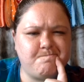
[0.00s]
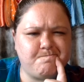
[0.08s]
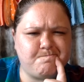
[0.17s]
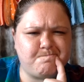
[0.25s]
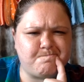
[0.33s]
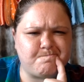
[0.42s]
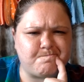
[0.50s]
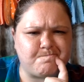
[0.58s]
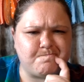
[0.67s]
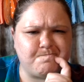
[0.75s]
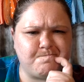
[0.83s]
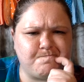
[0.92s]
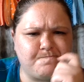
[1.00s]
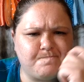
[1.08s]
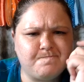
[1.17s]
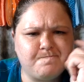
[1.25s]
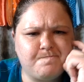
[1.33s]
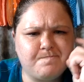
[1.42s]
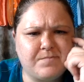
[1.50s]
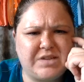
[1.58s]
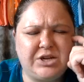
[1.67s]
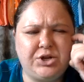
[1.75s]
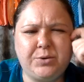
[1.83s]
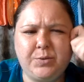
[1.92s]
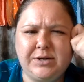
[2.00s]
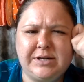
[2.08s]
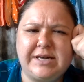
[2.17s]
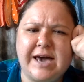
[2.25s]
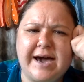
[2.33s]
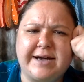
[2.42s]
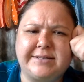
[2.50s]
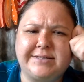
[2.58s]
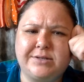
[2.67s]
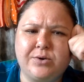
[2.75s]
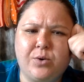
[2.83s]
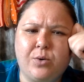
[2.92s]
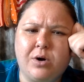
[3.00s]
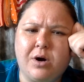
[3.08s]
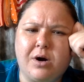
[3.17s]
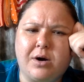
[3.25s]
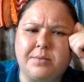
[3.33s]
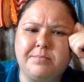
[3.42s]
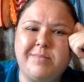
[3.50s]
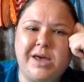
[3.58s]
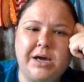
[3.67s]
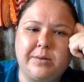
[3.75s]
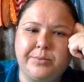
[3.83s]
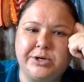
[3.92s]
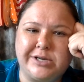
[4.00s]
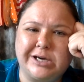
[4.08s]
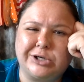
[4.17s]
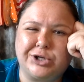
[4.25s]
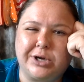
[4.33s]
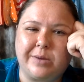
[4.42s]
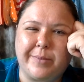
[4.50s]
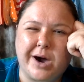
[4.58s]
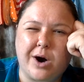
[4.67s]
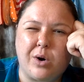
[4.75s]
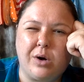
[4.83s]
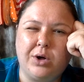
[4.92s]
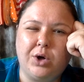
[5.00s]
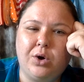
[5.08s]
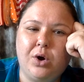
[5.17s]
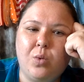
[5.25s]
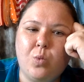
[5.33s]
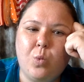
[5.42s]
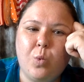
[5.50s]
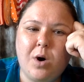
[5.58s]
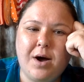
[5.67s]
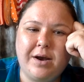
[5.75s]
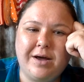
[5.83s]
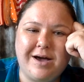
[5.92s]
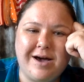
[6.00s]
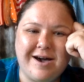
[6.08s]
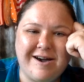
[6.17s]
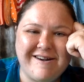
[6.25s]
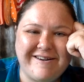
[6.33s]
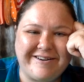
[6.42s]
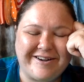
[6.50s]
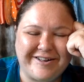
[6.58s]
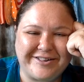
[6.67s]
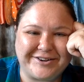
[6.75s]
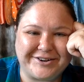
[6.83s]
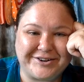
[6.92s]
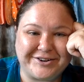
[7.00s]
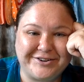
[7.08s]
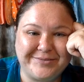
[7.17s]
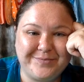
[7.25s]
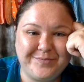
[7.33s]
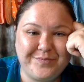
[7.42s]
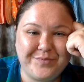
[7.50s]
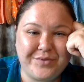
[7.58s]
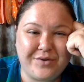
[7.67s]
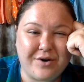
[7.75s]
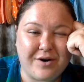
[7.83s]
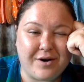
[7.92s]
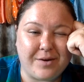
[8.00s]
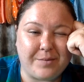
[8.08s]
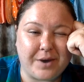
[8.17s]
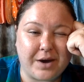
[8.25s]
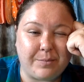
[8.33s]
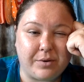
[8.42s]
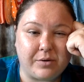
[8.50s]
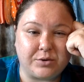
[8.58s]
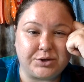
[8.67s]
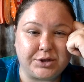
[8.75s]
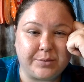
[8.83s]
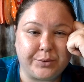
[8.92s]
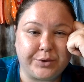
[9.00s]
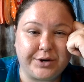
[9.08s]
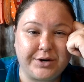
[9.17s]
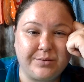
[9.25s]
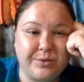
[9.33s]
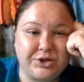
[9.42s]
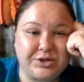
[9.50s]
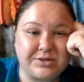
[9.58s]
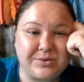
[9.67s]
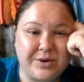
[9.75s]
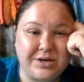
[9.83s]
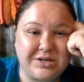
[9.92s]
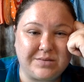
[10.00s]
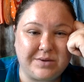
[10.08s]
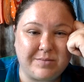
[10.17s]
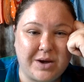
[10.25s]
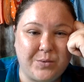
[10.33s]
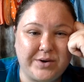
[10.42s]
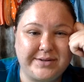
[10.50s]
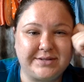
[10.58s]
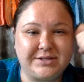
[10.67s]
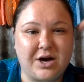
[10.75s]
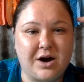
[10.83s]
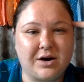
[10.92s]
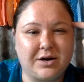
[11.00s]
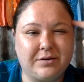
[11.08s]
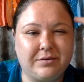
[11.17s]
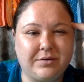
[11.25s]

Can you guess or make a prediction about what I colored on my poster board, which is going to be my windsock?